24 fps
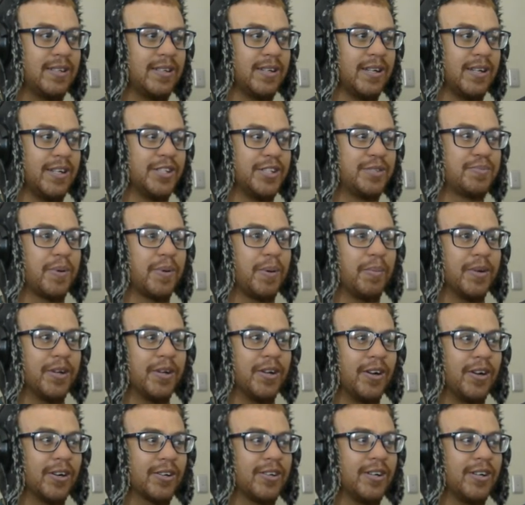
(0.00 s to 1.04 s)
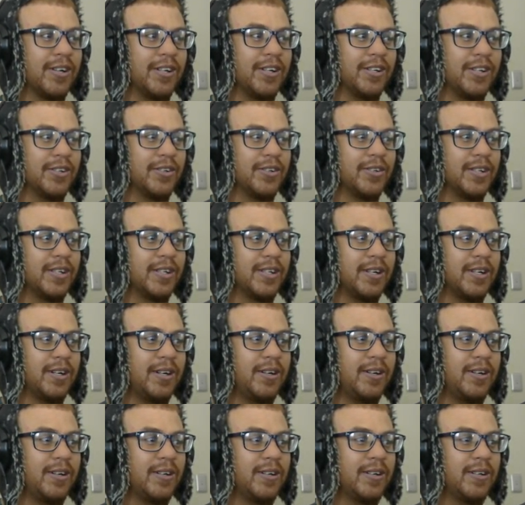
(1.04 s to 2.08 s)
And he's probably not gonna do it
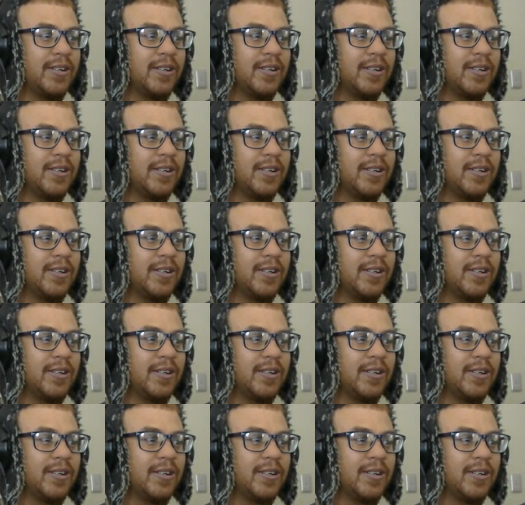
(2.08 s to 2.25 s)
now.